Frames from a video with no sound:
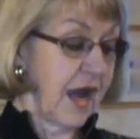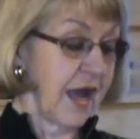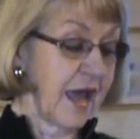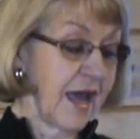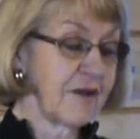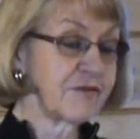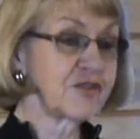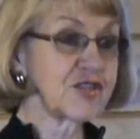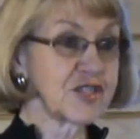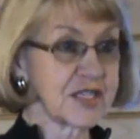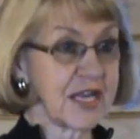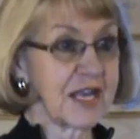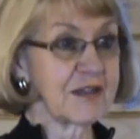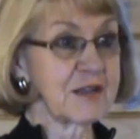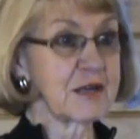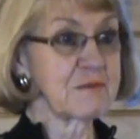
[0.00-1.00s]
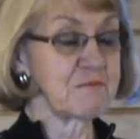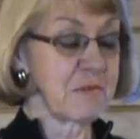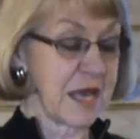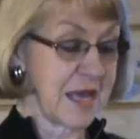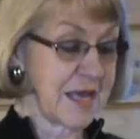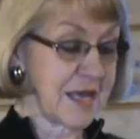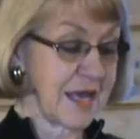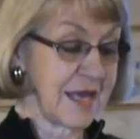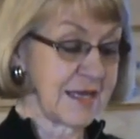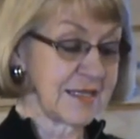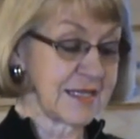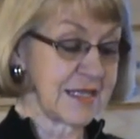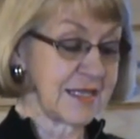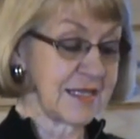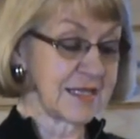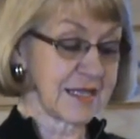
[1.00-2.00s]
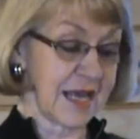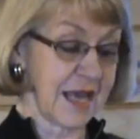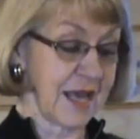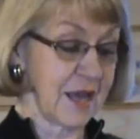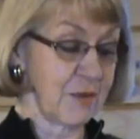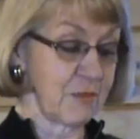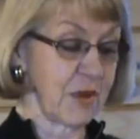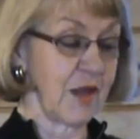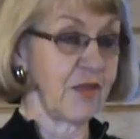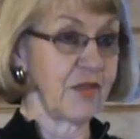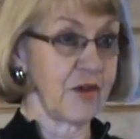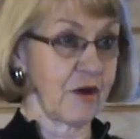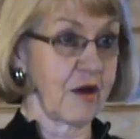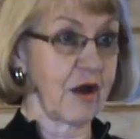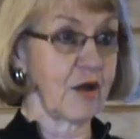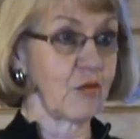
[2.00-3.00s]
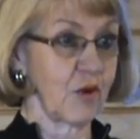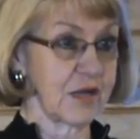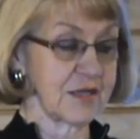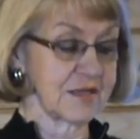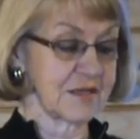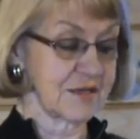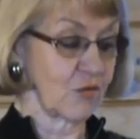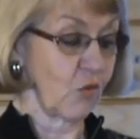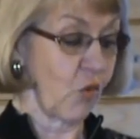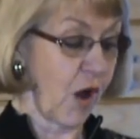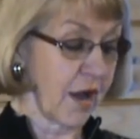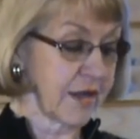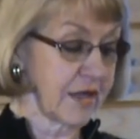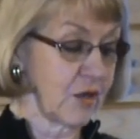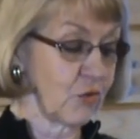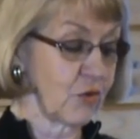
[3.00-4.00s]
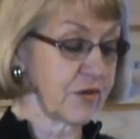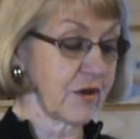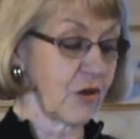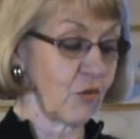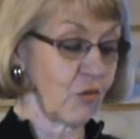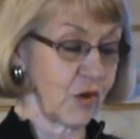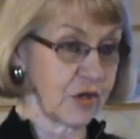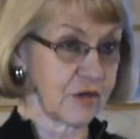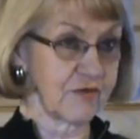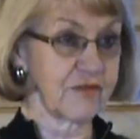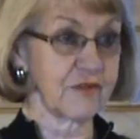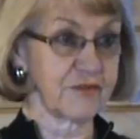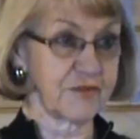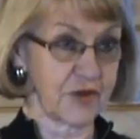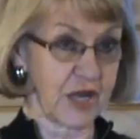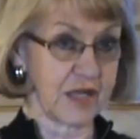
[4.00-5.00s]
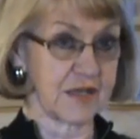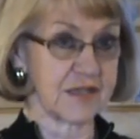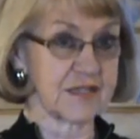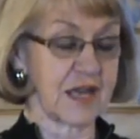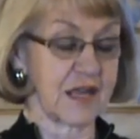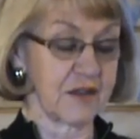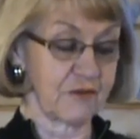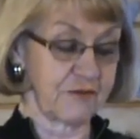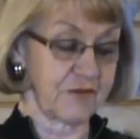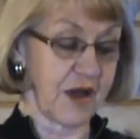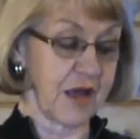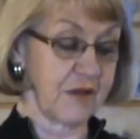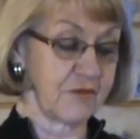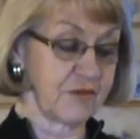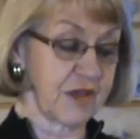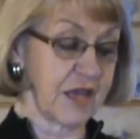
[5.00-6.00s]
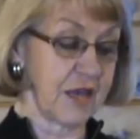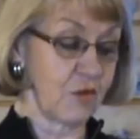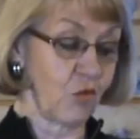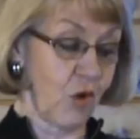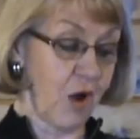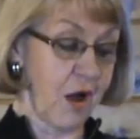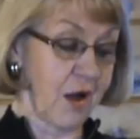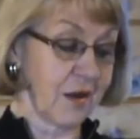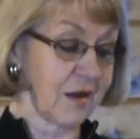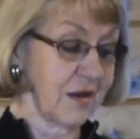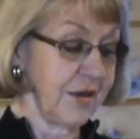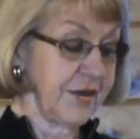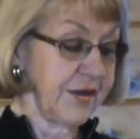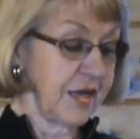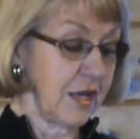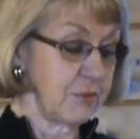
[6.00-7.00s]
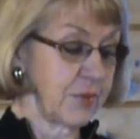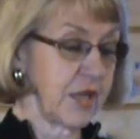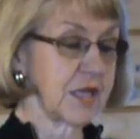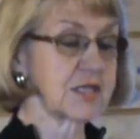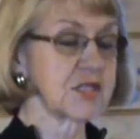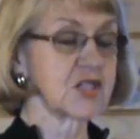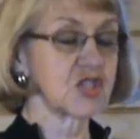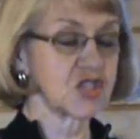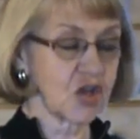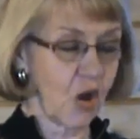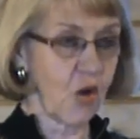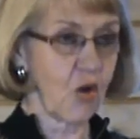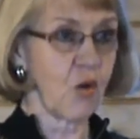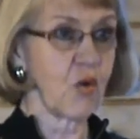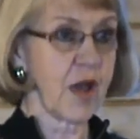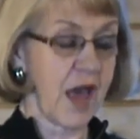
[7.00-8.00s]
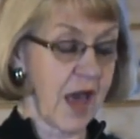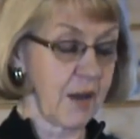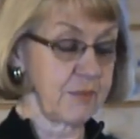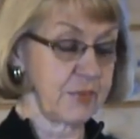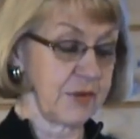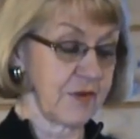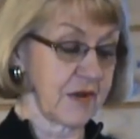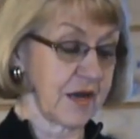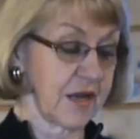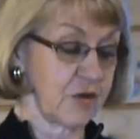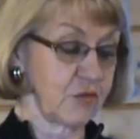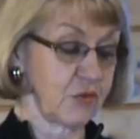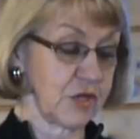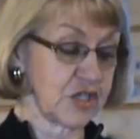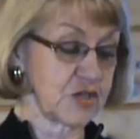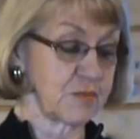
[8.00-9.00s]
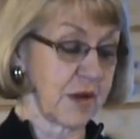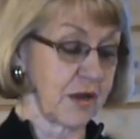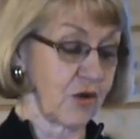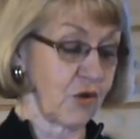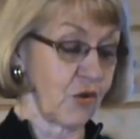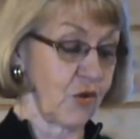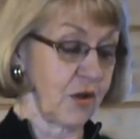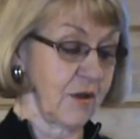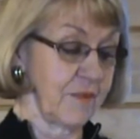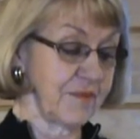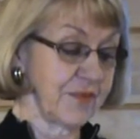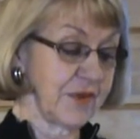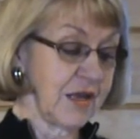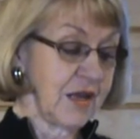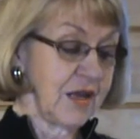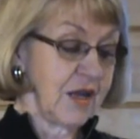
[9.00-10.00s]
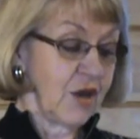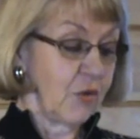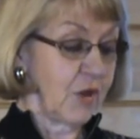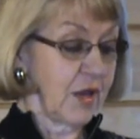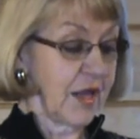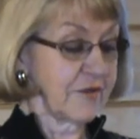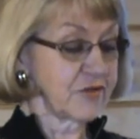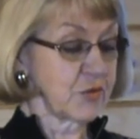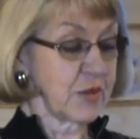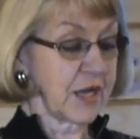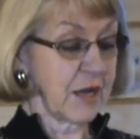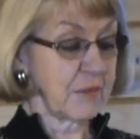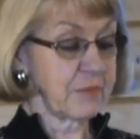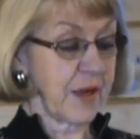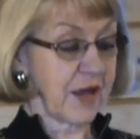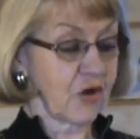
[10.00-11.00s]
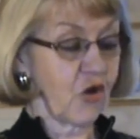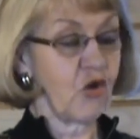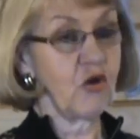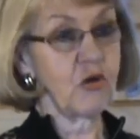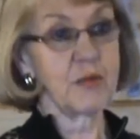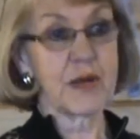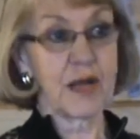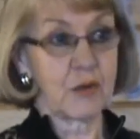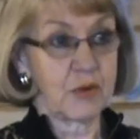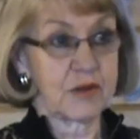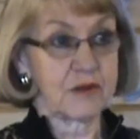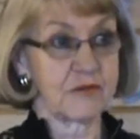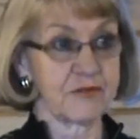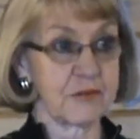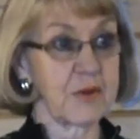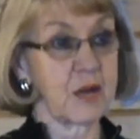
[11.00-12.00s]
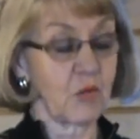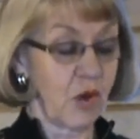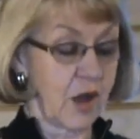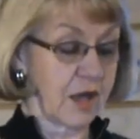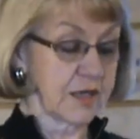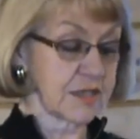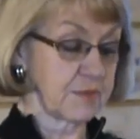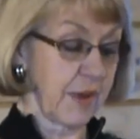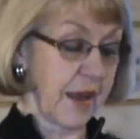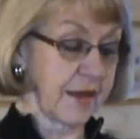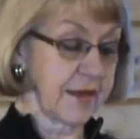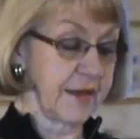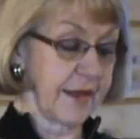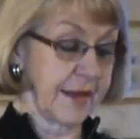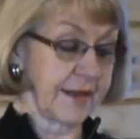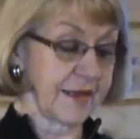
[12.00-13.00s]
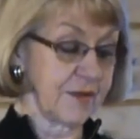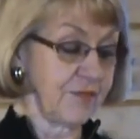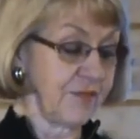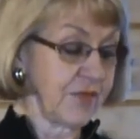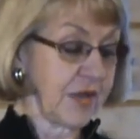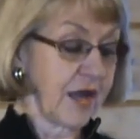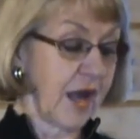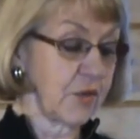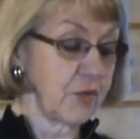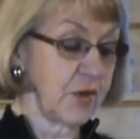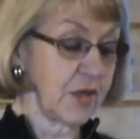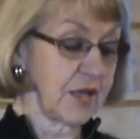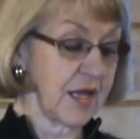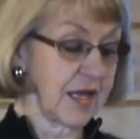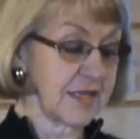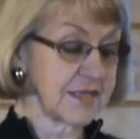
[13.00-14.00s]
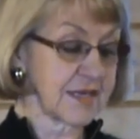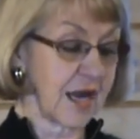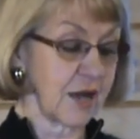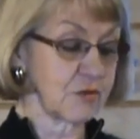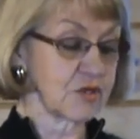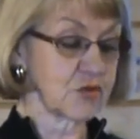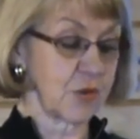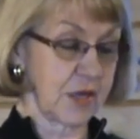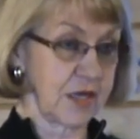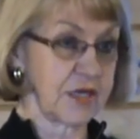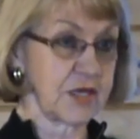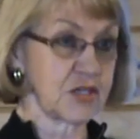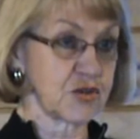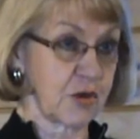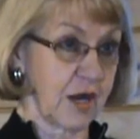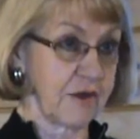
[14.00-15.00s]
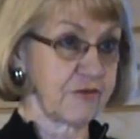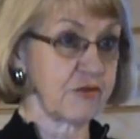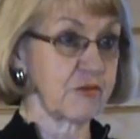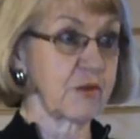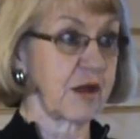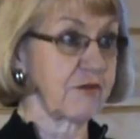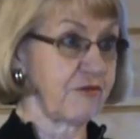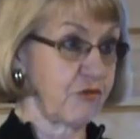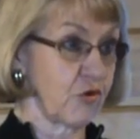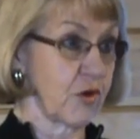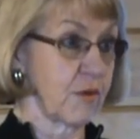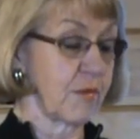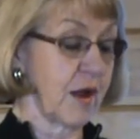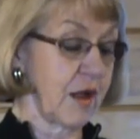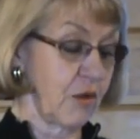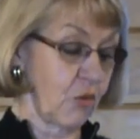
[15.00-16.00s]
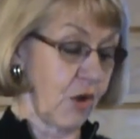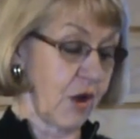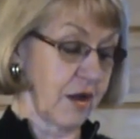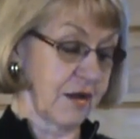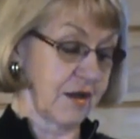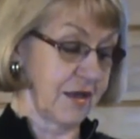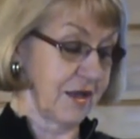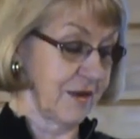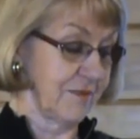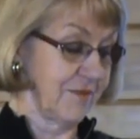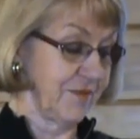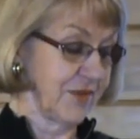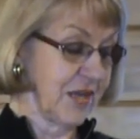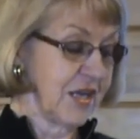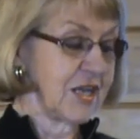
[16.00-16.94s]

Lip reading: I have to say that May 18th came, and there I was, walking with our wonderful friends on the 5K walk and being so happy that I had reached my goal. Well, after we got back home and I went for my walks back in Aiken, I realized I was ready to try for my 4-mile walk again.